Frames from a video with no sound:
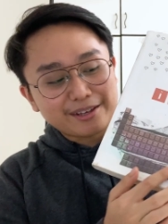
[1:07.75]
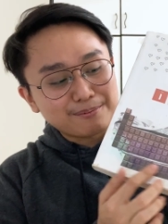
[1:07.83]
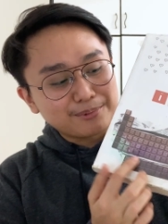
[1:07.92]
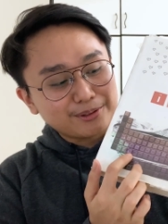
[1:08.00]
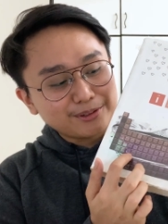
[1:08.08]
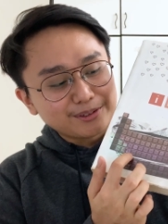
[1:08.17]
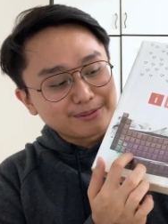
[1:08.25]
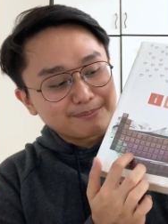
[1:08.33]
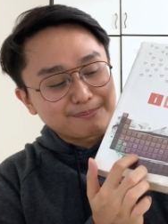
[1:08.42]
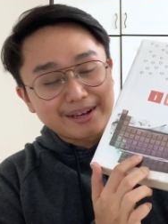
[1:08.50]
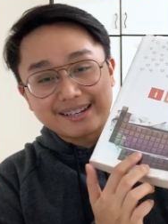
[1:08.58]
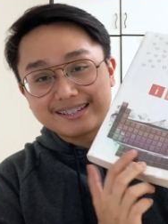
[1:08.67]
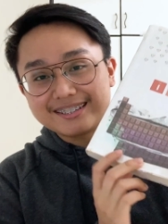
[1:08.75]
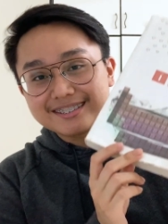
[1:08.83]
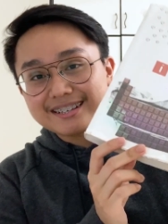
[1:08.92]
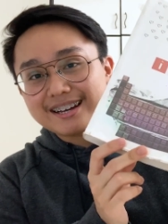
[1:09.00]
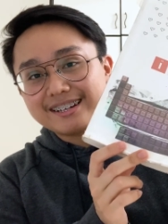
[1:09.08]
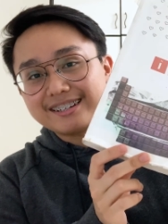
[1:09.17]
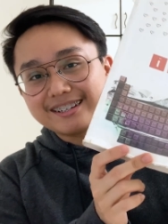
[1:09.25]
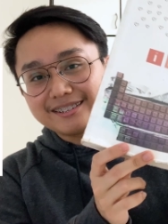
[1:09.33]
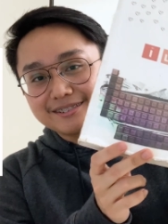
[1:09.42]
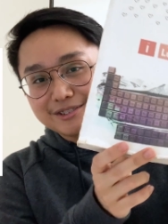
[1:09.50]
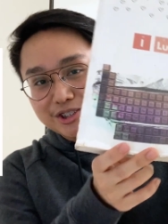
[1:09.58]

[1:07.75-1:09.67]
table, but designed in